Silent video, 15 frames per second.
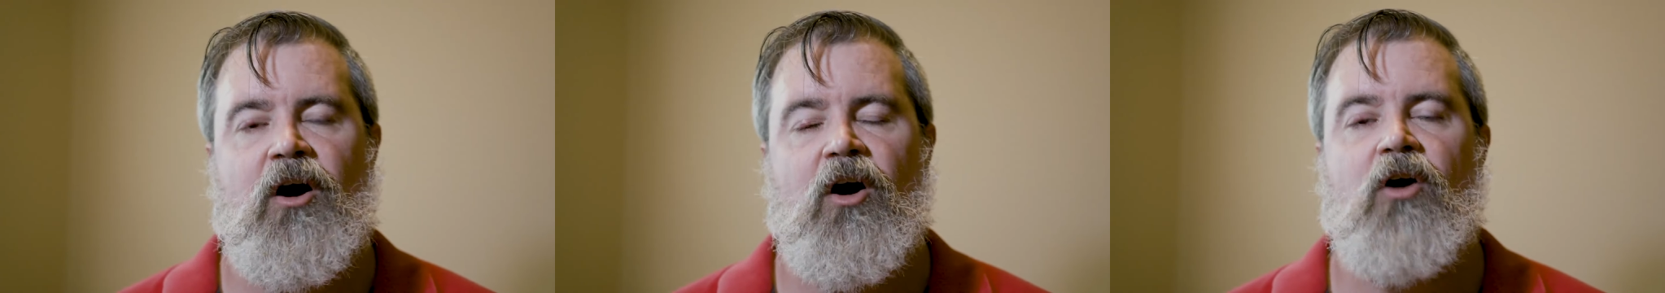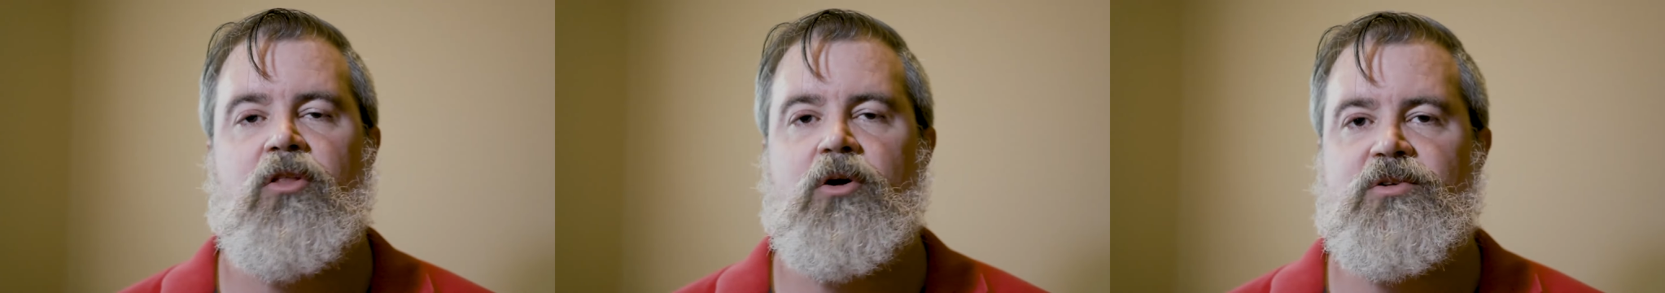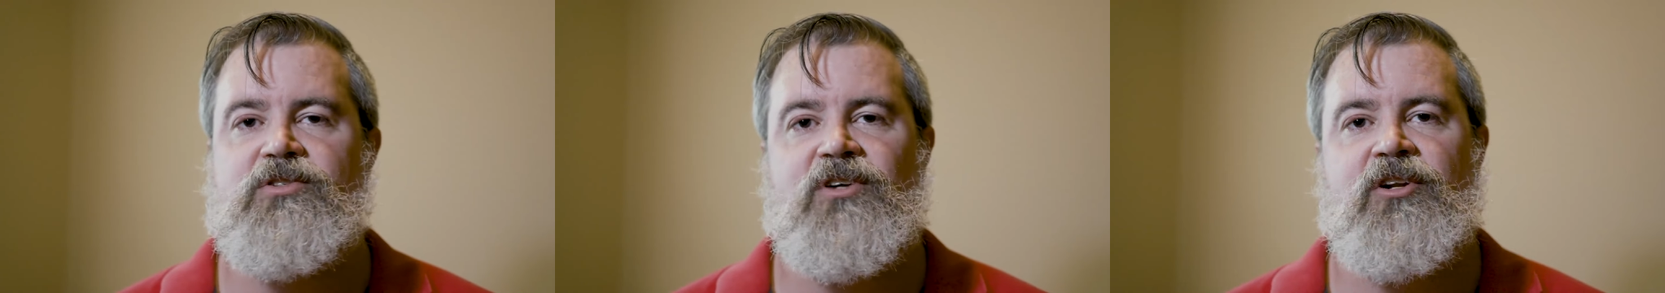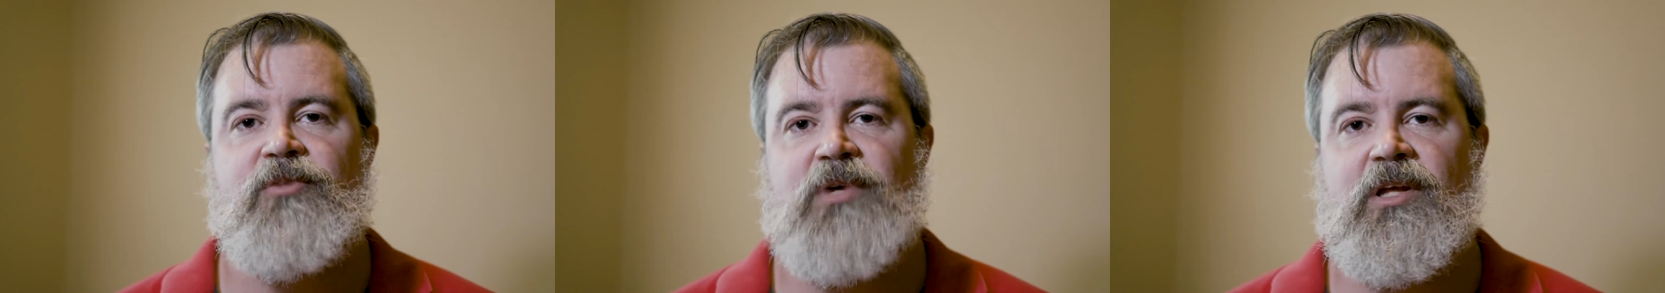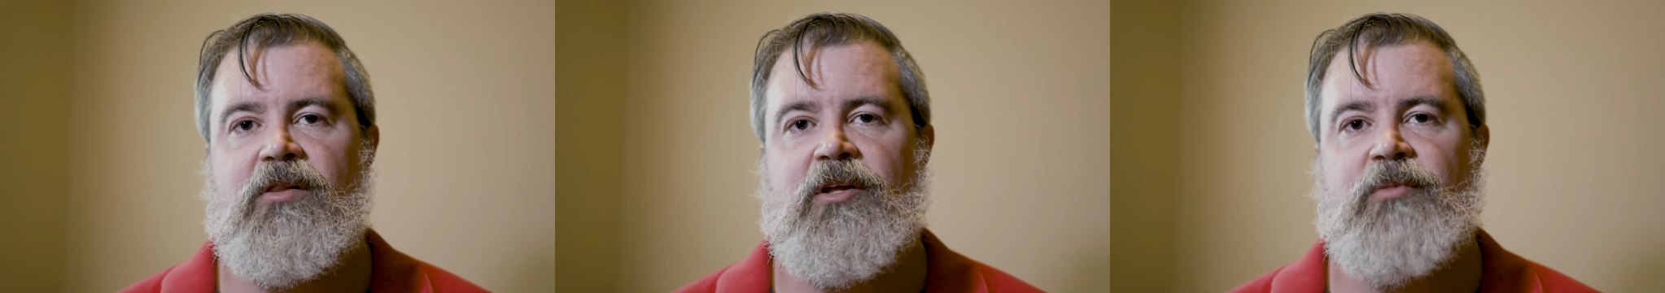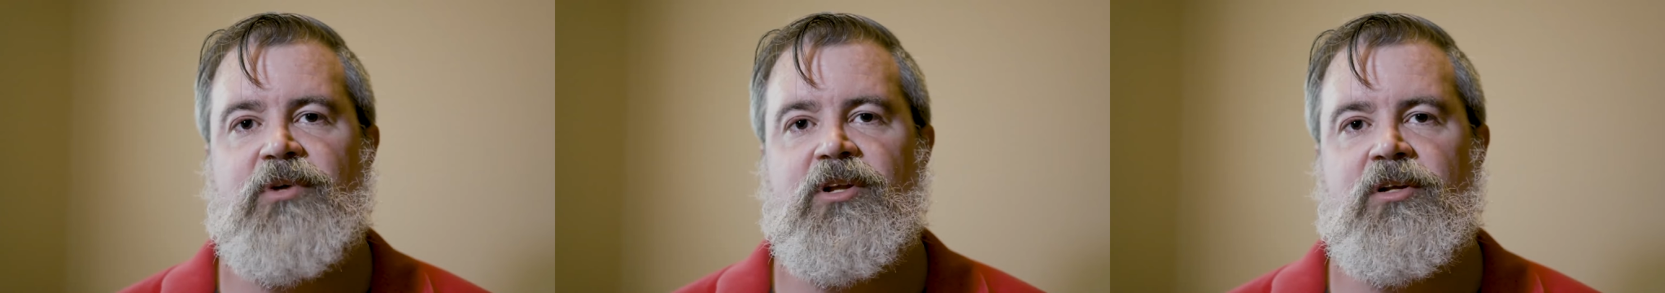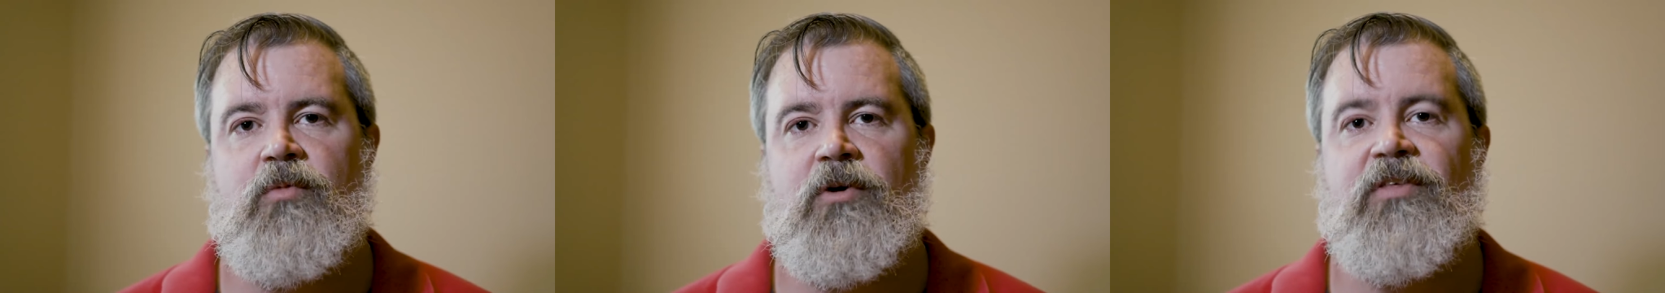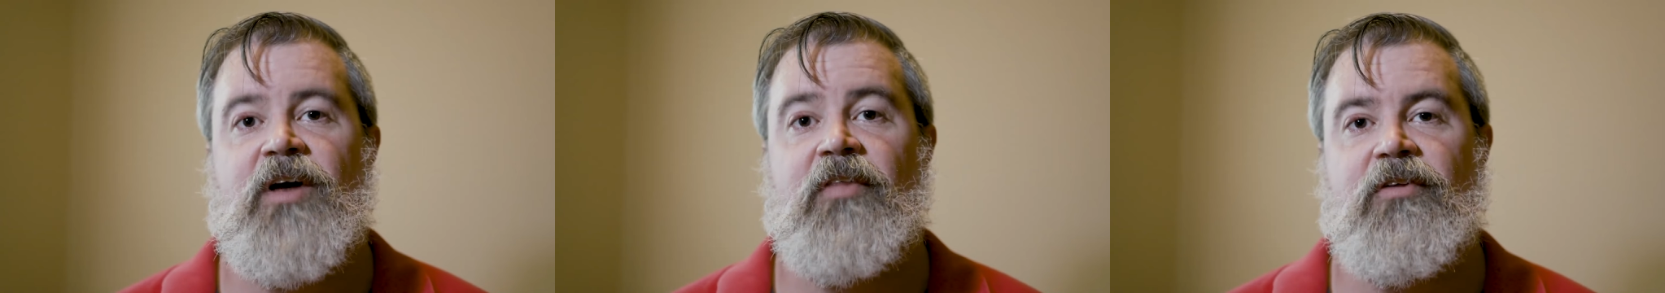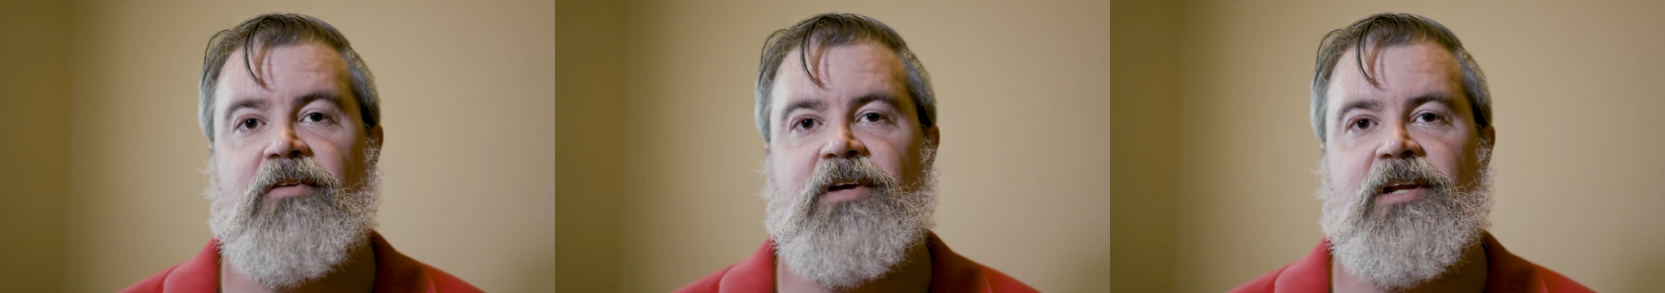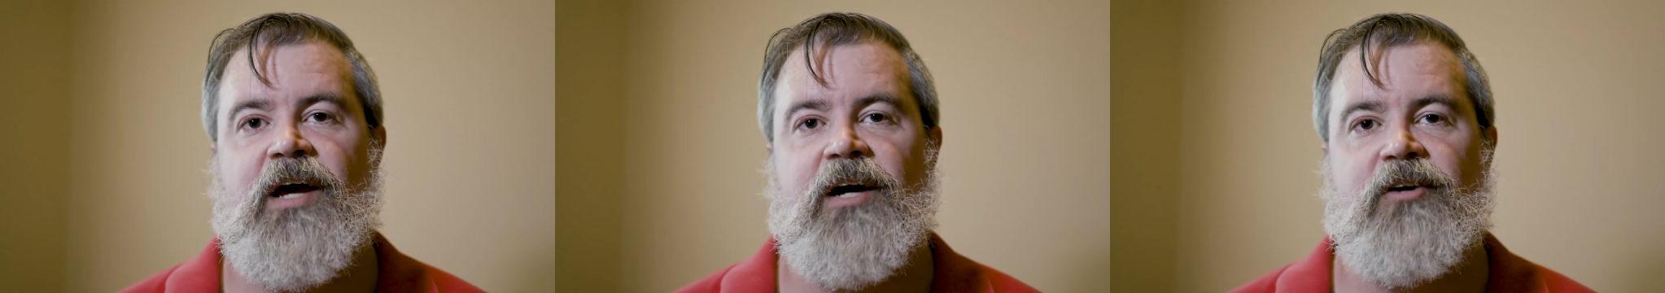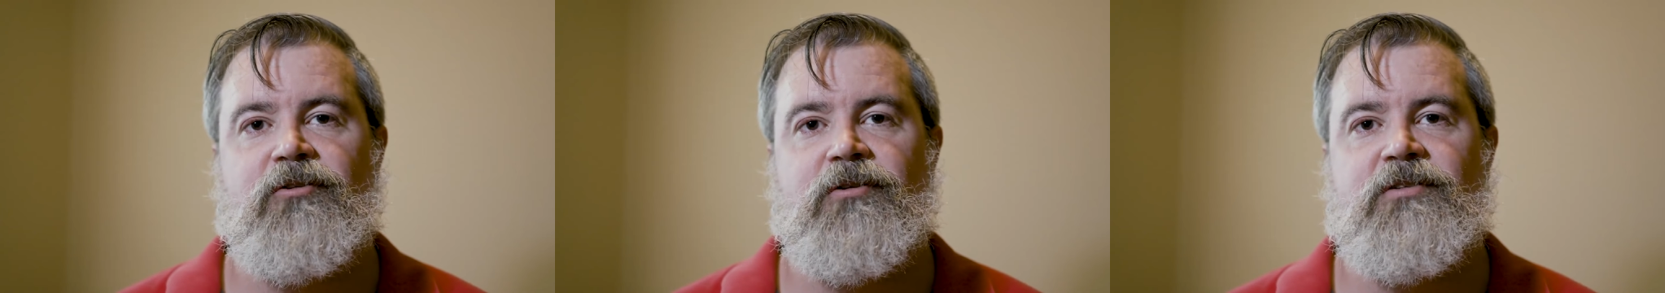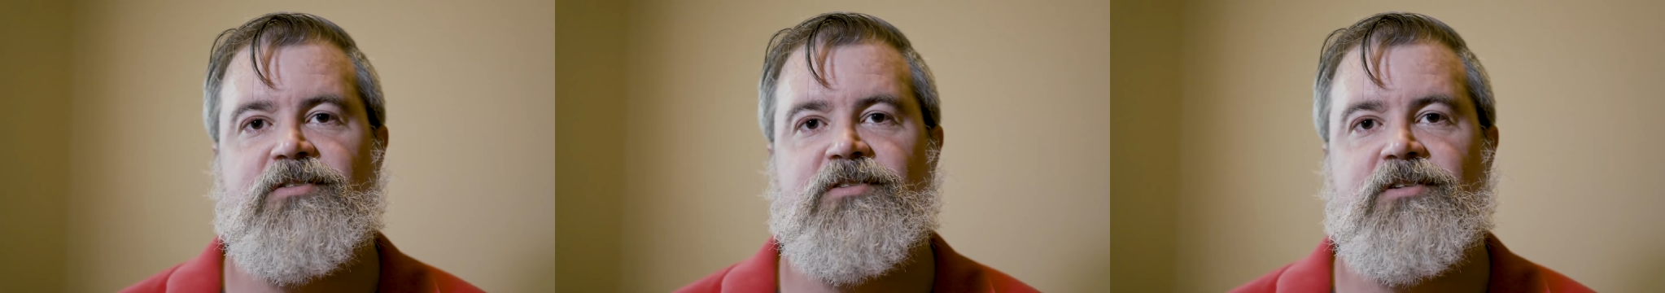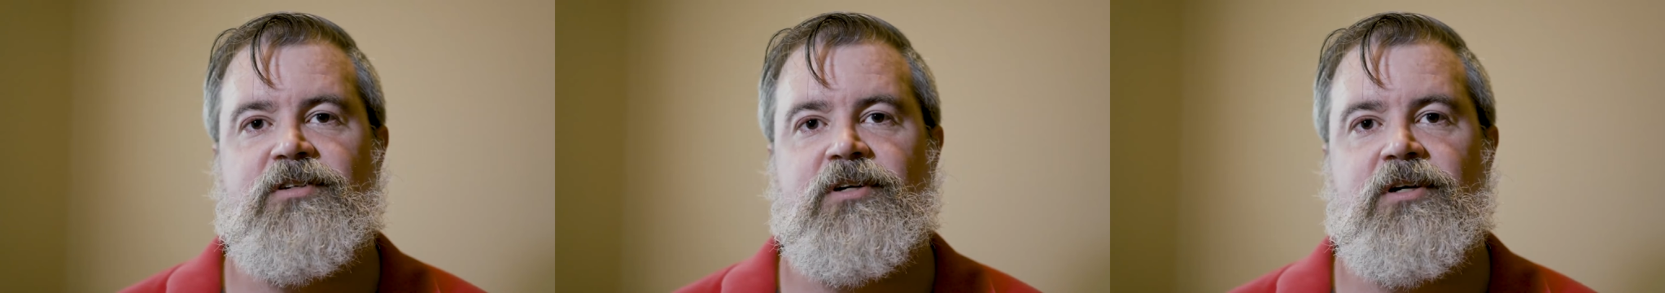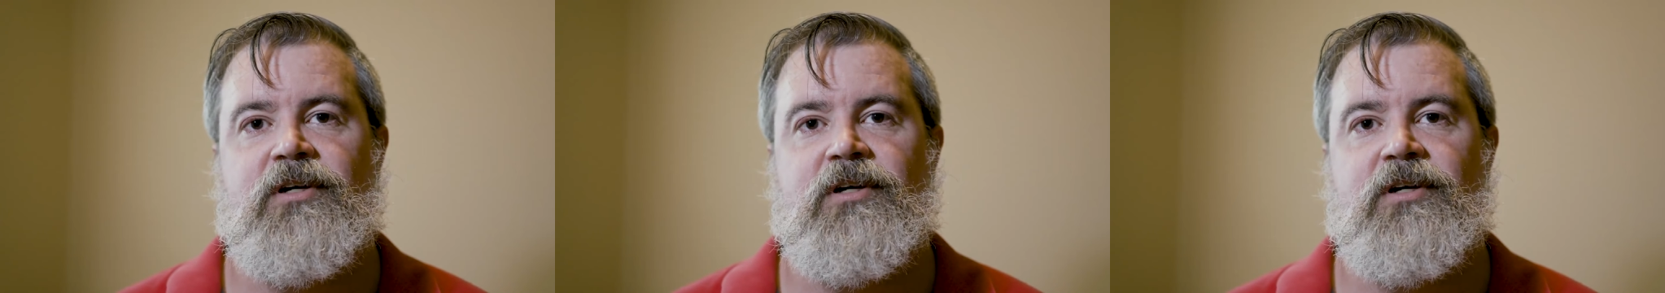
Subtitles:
although it's going to be limited without the lead actress.